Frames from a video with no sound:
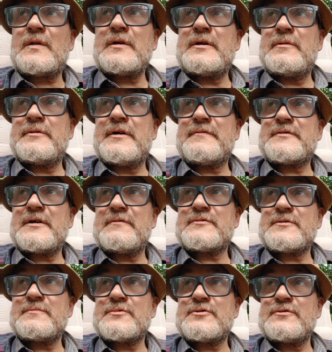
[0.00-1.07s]
You would have to have
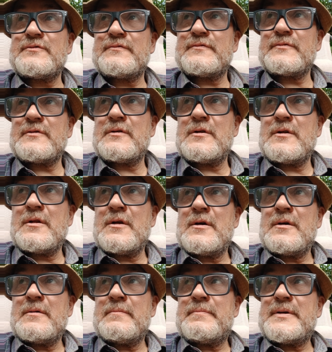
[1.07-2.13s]
some sort of
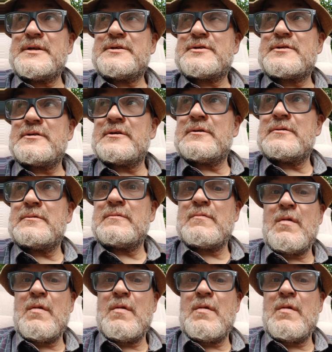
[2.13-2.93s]
peace deal.